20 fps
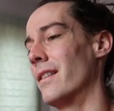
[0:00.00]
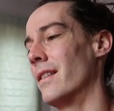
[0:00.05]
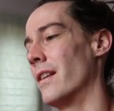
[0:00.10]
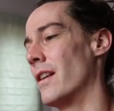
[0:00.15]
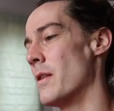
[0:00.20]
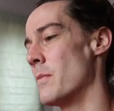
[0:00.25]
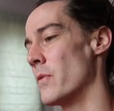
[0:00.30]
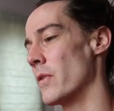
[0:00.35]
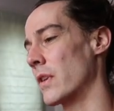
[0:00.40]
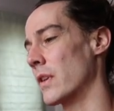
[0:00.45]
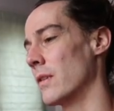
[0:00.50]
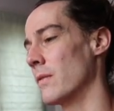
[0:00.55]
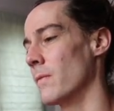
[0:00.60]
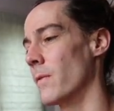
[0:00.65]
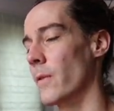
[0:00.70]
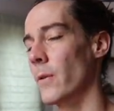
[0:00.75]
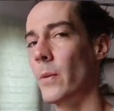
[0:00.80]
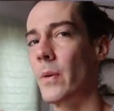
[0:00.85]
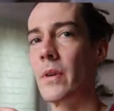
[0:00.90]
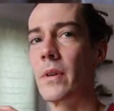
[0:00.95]
I'm looking
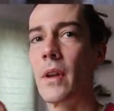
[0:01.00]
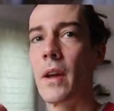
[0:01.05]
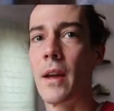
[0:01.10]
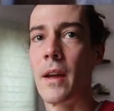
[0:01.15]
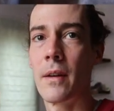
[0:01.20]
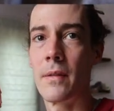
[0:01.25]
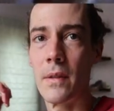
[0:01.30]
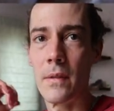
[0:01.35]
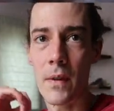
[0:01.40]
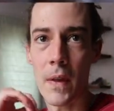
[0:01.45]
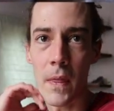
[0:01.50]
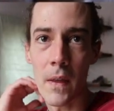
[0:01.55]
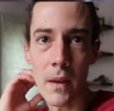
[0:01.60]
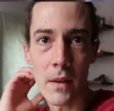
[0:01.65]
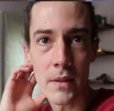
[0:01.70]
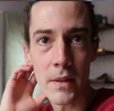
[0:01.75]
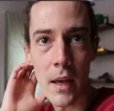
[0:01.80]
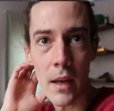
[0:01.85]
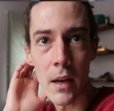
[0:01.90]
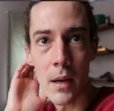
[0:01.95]
forward to have everything
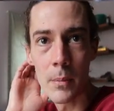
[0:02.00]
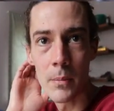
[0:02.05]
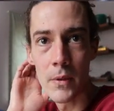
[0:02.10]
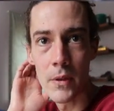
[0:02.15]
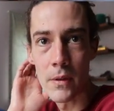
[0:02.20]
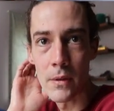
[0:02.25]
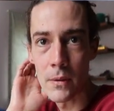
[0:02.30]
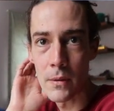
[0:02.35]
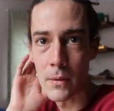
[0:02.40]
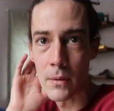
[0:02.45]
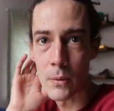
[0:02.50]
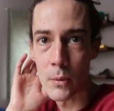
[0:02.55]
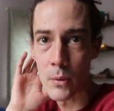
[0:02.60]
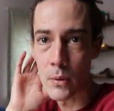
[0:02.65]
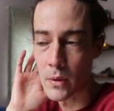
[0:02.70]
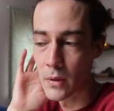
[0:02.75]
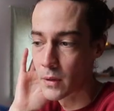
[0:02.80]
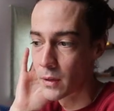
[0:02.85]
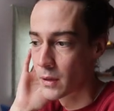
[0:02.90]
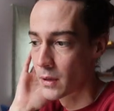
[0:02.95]
set up to
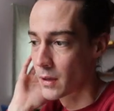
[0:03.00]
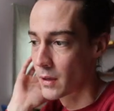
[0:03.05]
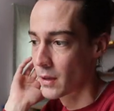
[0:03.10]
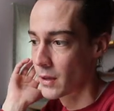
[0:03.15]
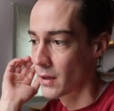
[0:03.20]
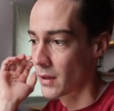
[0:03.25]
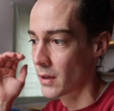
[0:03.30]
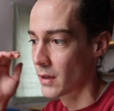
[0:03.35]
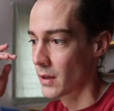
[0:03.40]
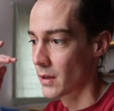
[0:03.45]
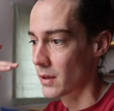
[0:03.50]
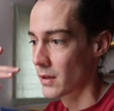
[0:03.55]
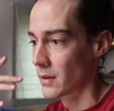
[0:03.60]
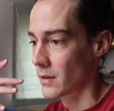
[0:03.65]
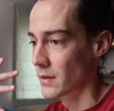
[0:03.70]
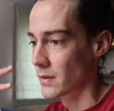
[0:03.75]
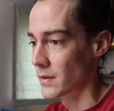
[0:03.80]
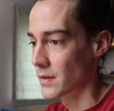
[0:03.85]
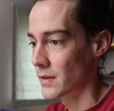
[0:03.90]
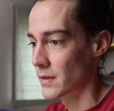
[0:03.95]

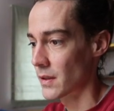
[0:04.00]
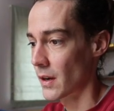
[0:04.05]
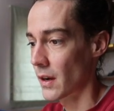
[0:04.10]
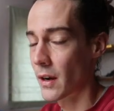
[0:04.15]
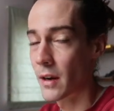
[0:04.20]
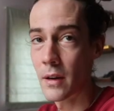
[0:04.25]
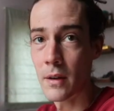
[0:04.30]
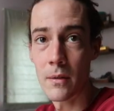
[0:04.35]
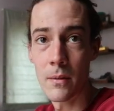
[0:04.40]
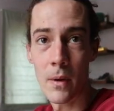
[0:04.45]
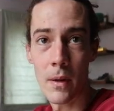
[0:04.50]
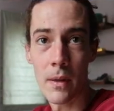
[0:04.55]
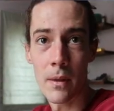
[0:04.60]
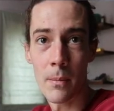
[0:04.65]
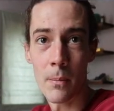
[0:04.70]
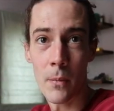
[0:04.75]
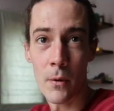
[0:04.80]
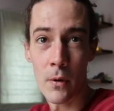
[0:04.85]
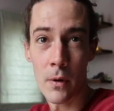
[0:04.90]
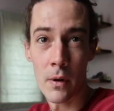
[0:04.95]
start with
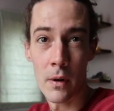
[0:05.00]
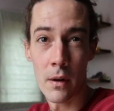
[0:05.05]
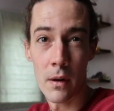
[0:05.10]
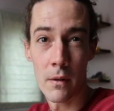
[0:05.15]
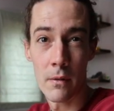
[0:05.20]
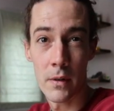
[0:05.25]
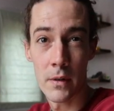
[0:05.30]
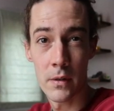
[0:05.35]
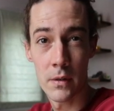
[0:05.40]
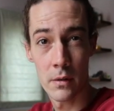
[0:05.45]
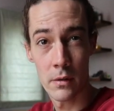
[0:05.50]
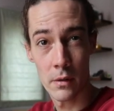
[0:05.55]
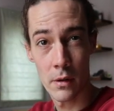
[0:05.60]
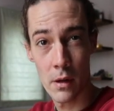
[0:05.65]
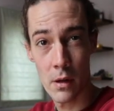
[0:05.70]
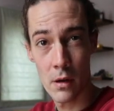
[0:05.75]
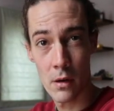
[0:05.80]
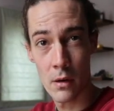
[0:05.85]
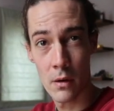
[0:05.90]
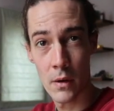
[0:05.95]
more of a
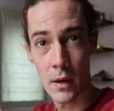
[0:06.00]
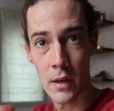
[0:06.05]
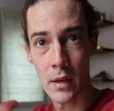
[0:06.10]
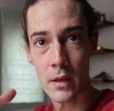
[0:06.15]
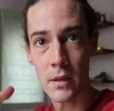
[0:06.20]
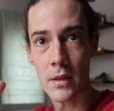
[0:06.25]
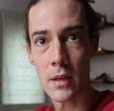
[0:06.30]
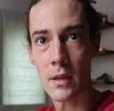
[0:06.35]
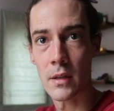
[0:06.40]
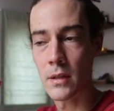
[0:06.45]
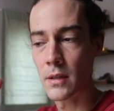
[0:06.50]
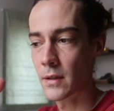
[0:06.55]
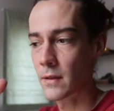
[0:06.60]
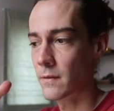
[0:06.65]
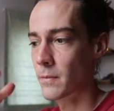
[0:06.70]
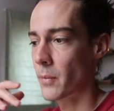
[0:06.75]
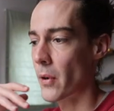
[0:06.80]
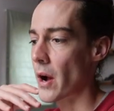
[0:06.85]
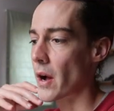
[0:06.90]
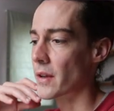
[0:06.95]
slow and
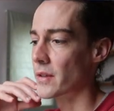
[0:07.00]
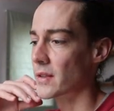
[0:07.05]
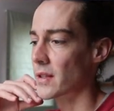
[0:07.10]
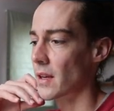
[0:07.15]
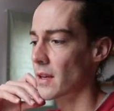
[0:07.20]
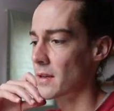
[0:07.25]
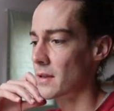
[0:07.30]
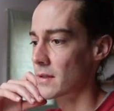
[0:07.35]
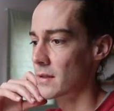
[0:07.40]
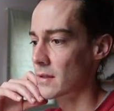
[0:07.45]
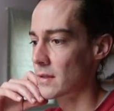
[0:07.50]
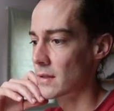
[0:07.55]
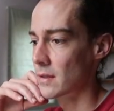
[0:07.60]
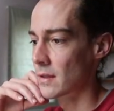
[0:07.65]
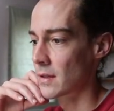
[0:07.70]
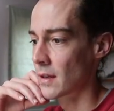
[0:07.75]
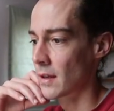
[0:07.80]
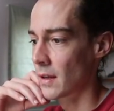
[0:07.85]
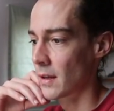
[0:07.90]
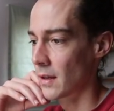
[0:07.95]
attentive process.
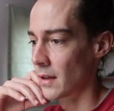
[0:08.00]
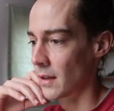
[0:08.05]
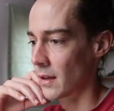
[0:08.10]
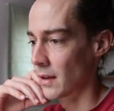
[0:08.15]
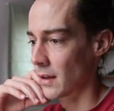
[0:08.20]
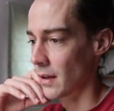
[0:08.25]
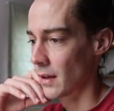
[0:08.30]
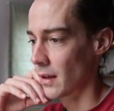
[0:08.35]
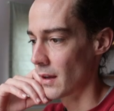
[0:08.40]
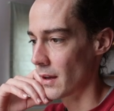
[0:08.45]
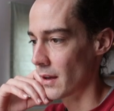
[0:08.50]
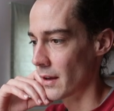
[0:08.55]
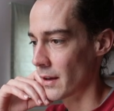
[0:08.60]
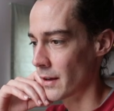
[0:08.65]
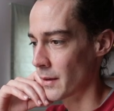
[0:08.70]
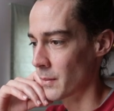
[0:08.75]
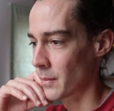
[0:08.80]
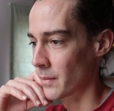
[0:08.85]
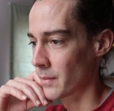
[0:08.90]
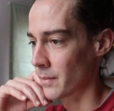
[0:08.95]

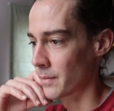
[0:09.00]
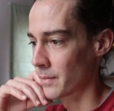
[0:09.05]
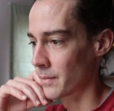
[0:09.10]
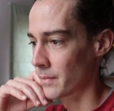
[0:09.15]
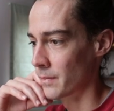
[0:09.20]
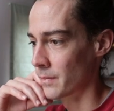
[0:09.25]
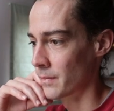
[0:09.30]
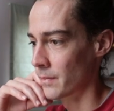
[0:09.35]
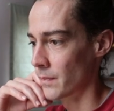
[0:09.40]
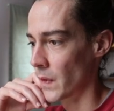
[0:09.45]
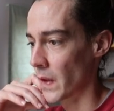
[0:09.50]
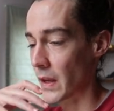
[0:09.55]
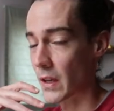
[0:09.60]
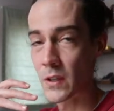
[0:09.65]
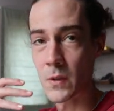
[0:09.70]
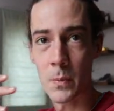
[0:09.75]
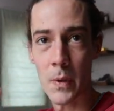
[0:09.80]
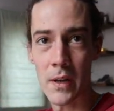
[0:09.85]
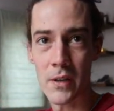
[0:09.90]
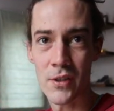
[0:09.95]
The
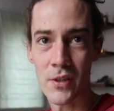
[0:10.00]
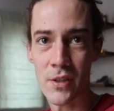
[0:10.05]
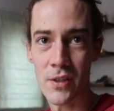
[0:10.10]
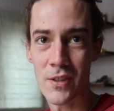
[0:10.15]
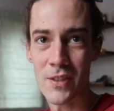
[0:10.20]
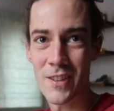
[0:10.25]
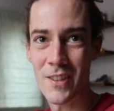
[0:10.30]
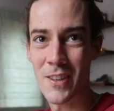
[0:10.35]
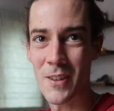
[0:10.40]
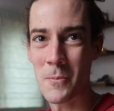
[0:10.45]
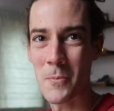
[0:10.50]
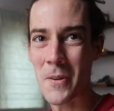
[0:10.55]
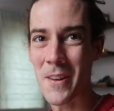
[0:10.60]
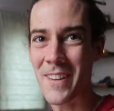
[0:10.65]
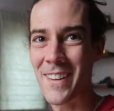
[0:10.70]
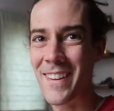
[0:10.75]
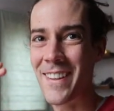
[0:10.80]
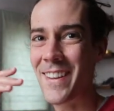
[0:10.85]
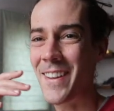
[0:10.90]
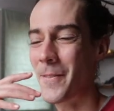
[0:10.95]
expression is good, but
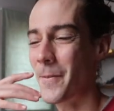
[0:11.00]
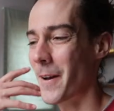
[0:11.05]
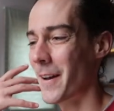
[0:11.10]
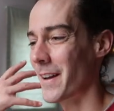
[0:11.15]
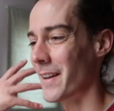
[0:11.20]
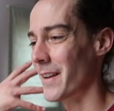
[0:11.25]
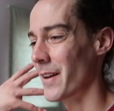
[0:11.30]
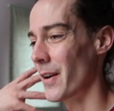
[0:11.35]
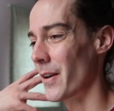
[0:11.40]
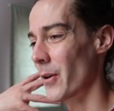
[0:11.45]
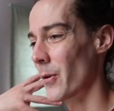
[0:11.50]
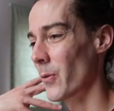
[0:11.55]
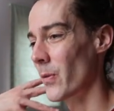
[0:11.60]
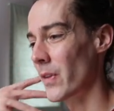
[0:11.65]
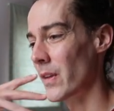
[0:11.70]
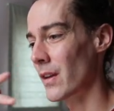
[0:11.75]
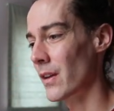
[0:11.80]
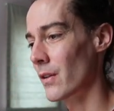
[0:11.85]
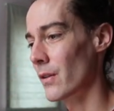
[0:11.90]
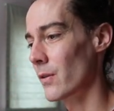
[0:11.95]
if I
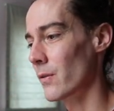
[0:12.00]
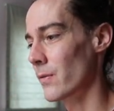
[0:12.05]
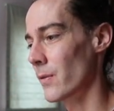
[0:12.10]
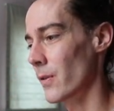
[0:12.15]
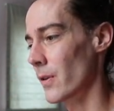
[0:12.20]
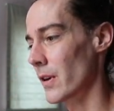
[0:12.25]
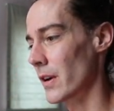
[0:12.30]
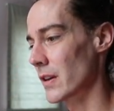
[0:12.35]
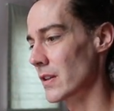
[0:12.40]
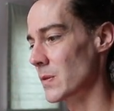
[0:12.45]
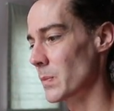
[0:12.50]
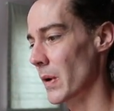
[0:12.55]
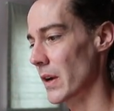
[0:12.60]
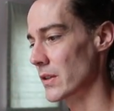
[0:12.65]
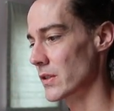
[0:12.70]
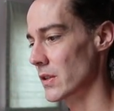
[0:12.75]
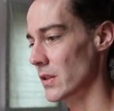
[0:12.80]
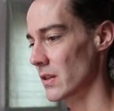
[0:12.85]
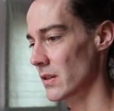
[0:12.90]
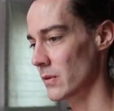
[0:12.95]
only go for
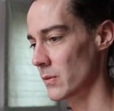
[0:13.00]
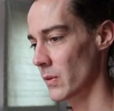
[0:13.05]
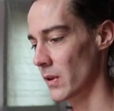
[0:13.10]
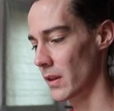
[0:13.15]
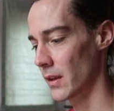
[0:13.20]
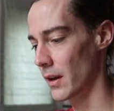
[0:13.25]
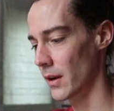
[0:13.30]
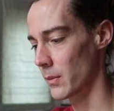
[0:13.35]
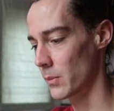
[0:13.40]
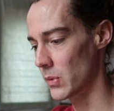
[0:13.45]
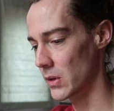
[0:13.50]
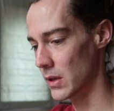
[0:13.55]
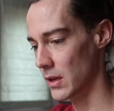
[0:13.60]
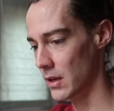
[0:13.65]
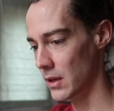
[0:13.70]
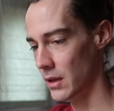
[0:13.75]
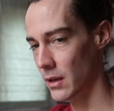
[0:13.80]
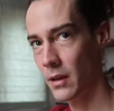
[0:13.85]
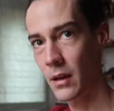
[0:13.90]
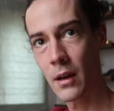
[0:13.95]
expression without
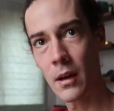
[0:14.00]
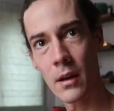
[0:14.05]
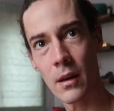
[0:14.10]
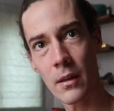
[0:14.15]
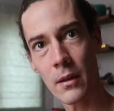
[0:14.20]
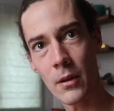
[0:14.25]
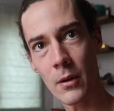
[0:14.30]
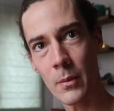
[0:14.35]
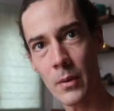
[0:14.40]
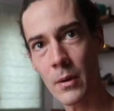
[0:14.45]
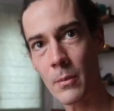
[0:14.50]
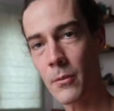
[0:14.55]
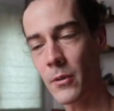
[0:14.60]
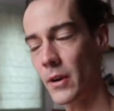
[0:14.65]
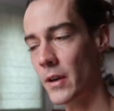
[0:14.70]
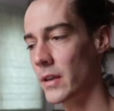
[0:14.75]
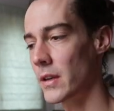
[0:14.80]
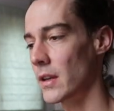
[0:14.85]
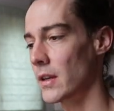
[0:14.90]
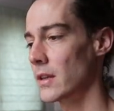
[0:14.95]
being a little bit more
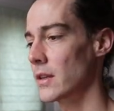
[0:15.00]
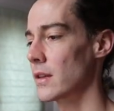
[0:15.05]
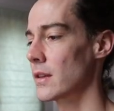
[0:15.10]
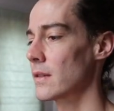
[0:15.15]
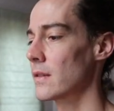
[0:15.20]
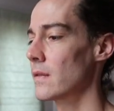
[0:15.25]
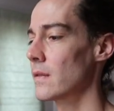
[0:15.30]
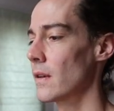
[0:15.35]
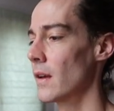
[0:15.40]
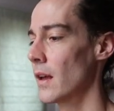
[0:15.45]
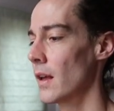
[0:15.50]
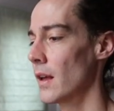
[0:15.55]
attentive,